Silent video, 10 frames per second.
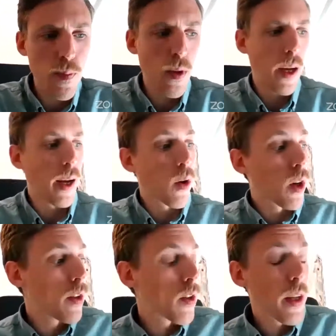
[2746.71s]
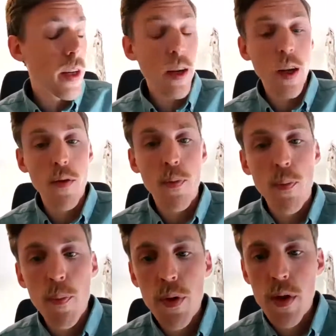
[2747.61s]
or at least the data that I've
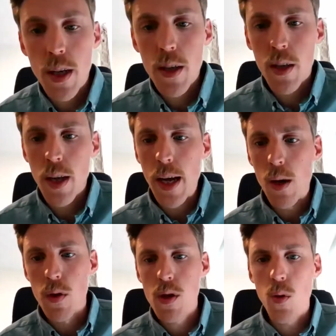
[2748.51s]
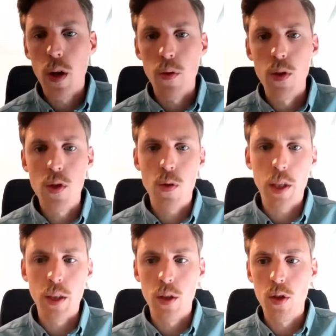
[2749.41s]
presented now is quite
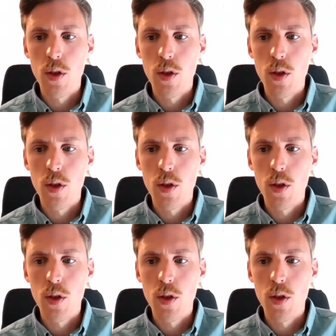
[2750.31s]
restricted